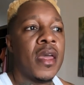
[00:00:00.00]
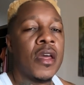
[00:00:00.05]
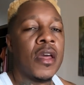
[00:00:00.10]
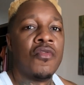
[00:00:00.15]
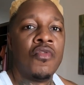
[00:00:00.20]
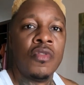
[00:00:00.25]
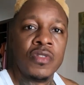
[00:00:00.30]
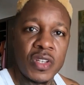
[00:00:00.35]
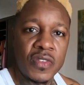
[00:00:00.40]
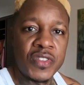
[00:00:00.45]

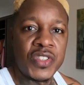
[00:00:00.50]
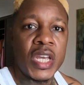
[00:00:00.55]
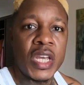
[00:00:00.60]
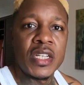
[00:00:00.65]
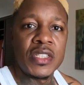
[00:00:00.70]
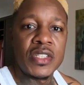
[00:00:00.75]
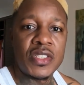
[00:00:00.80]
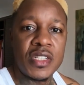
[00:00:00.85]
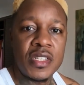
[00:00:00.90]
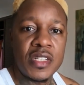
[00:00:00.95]
rules have
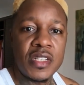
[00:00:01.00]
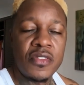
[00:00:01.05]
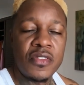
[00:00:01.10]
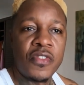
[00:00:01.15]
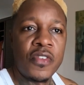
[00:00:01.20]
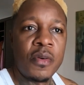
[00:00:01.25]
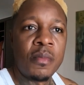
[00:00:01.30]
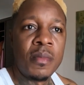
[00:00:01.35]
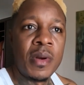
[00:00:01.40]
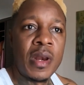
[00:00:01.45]
changed
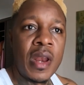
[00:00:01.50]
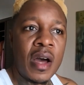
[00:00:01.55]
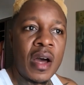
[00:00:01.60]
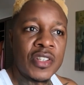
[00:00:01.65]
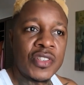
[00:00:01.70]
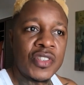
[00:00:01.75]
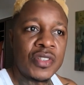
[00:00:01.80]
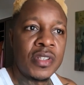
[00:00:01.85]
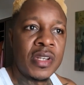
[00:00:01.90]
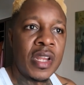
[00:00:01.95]
from
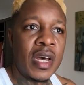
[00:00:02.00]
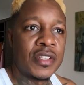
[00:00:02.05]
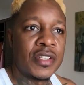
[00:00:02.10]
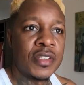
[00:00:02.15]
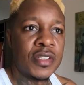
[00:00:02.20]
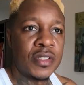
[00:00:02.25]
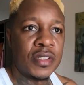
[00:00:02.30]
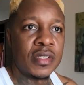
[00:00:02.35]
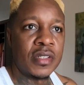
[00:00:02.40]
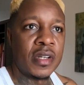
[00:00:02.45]
last
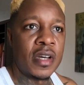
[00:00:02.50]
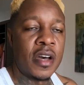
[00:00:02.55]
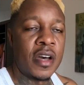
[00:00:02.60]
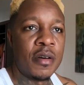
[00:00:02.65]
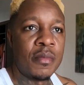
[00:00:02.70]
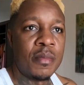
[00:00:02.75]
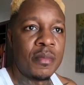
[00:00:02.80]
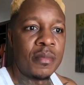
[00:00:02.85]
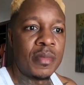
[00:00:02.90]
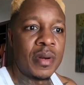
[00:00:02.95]

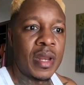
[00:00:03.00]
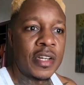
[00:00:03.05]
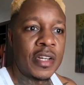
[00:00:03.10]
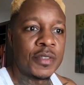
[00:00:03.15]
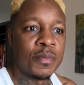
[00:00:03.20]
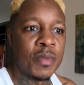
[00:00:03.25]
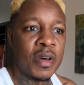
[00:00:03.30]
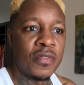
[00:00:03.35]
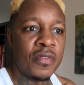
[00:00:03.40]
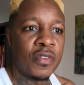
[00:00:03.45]

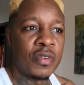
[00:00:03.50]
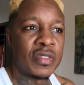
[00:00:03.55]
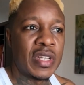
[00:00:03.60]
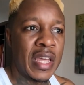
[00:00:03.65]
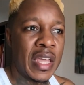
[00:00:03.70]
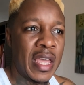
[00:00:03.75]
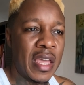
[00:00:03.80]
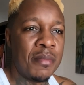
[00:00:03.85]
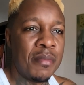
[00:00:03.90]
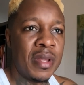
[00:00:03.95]
month, because I
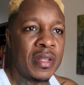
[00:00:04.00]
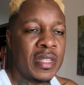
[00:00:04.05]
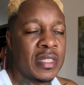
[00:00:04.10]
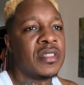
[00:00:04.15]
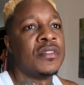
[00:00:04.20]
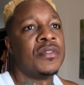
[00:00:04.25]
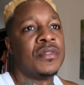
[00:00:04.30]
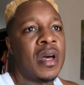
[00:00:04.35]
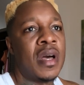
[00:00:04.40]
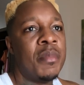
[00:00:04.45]
came in.
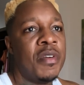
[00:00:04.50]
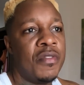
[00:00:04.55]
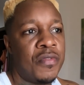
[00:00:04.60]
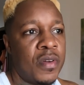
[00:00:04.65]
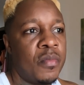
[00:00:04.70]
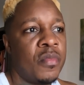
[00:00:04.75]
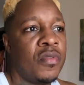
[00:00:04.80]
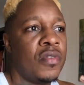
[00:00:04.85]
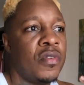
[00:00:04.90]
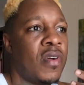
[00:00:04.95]
I'm in
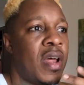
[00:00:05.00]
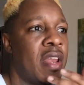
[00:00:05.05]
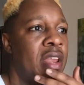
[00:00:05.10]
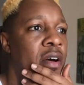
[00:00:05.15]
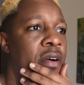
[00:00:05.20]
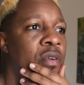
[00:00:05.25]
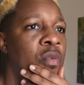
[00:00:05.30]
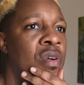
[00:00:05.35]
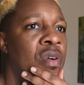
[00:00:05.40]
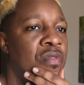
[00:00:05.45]
February right
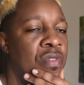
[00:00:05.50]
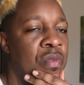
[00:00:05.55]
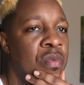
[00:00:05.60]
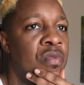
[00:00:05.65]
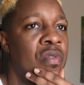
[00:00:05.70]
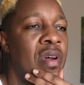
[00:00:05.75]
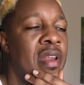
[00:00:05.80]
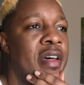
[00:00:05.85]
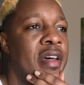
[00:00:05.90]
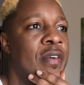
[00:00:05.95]
now. We're in
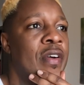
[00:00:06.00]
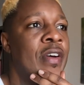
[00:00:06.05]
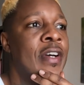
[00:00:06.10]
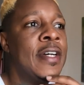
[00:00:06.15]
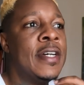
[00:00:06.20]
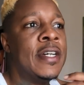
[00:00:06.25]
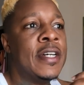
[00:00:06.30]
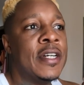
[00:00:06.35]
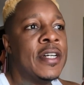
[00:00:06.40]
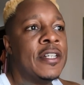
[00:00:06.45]
February right now.
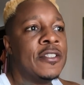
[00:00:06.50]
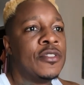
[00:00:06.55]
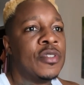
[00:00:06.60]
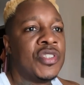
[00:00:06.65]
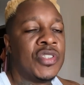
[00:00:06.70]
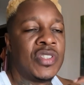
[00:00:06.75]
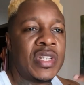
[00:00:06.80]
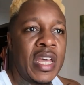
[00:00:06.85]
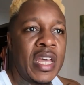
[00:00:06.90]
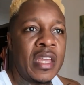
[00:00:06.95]
So
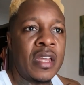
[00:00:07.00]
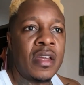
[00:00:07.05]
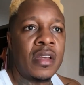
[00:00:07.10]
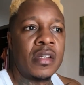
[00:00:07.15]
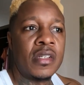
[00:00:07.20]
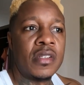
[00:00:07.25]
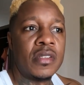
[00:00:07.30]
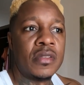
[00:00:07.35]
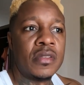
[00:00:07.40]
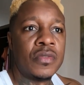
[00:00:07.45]
she's like,
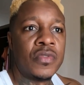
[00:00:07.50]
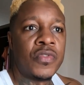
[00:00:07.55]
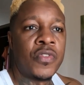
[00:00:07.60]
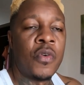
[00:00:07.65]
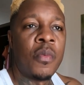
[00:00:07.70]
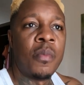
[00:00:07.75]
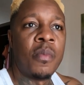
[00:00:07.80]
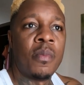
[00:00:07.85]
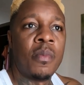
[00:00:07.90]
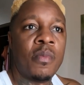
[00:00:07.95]

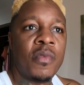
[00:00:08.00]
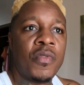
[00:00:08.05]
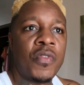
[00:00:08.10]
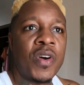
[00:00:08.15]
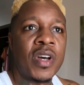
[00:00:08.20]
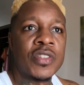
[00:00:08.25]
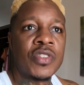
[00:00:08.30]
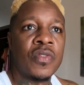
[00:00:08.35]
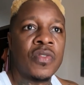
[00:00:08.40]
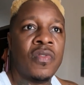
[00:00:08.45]
from
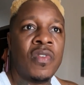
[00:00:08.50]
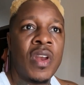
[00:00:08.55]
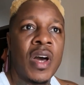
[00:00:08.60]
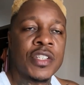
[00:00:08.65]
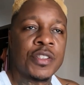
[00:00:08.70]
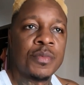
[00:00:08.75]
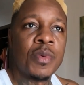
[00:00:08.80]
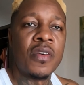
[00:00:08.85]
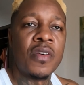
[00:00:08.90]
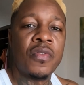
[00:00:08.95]
1st of
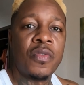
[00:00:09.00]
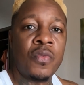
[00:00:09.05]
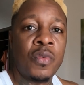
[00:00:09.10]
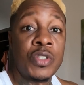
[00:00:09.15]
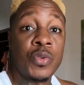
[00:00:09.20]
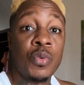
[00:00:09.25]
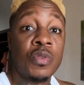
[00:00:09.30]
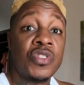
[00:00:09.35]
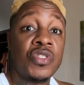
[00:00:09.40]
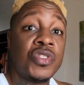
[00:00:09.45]
last month,
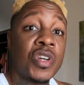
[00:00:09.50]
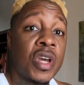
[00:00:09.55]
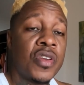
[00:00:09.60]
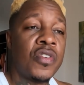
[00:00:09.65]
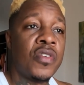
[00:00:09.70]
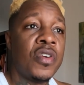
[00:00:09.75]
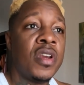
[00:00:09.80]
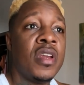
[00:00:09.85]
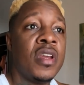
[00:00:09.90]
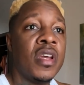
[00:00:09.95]
which was
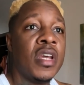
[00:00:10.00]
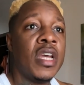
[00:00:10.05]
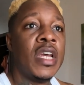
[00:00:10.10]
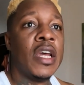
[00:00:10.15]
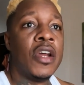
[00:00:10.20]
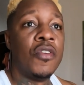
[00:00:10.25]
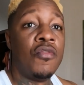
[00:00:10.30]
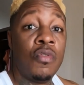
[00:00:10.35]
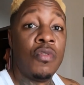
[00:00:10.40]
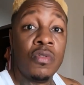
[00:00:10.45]
January,
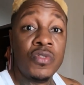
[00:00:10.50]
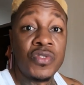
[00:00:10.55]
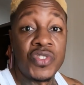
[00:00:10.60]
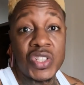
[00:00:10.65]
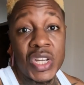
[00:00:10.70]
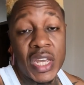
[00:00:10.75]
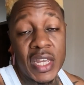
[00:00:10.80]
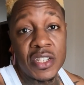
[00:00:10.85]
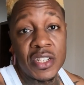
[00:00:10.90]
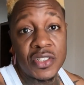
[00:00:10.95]
rules
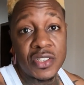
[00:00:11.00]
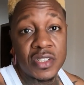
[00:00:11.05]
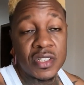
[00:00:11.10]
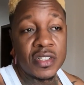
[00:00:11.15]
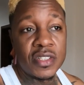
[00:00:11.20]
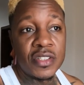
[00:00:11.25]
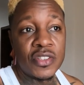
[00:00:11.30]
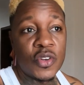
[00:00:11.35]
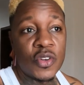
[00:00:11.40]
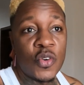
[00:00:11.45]
changed.
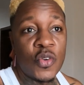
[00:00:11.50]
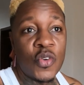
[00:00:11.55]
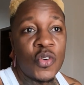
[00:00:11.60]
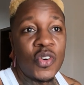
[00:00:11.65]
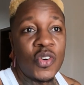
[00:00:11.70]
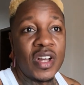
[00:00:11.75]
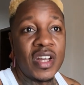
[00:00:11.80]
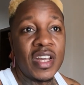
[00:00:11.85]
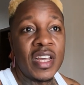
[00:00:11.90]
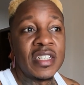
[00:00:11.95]

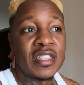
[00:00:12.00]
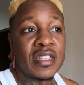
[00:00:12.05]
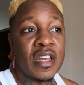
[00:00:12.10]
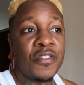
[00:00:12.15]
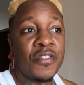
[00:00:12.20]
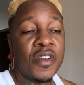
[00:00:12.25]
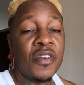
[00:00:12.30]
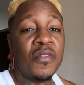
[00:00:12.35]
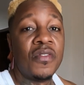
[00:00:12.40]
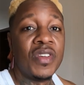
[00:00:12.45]
So East
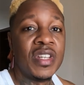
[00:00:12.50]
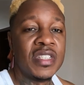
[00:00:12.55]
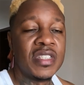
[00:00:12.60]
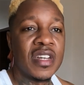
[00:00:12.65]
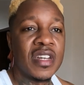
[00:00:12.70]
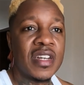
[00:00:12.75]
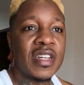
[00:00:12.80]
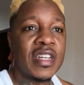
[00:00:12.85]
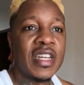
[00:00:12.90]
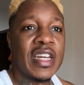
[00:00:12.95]
African
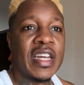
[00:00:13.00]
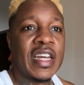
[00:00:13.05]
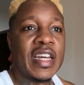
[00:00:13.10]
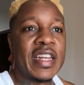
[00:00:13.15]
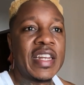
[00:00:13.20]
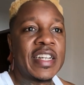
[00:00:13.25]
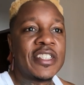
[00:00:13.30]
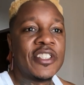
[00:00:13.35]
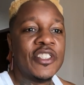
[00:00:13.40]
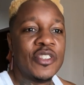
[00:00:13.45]
visa
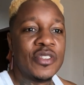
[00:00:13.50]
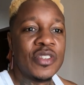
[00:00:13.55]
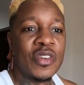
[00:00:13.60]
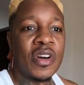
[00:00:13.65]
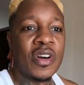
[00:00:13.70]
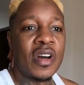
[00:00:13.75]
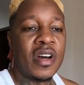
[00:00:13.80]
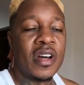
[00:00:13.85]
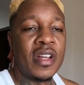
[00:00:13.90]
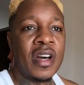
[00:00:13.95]
doesn't,
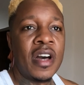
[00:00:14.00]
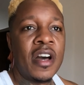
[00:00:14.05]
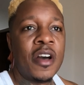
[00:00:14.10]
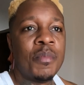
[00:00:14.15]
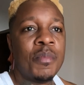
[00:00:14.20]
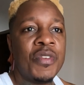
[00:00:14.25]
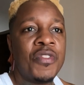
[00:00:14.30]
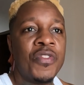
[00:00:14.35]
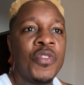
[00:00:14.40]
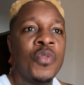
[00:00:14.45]

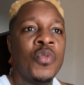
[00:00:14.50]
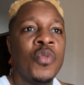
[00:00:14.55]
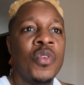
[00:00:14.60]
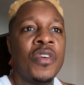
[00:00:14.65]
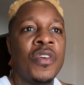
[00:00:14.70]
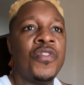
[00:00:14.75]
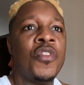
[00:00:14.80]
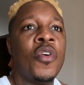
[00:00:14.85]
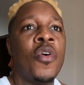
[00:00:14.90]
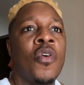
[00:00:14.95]

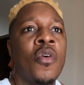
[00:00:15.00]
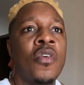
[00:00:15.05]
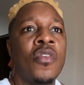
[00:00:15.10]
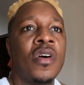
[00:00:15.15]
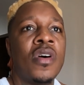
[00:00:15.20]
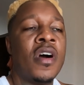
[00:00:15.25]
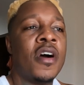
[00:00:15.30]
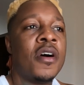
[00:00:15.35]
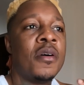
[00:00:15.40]
if your